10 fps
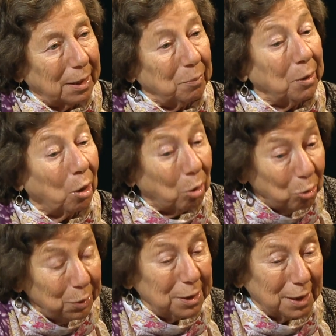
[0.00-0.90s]
And we
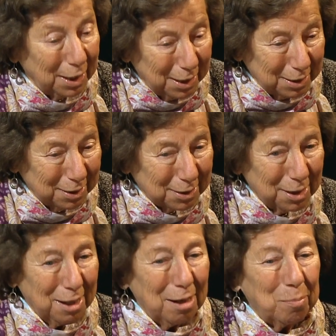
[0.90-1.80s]
always end
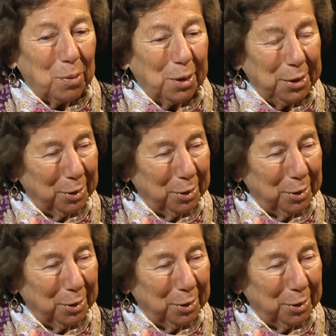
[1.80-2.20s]
by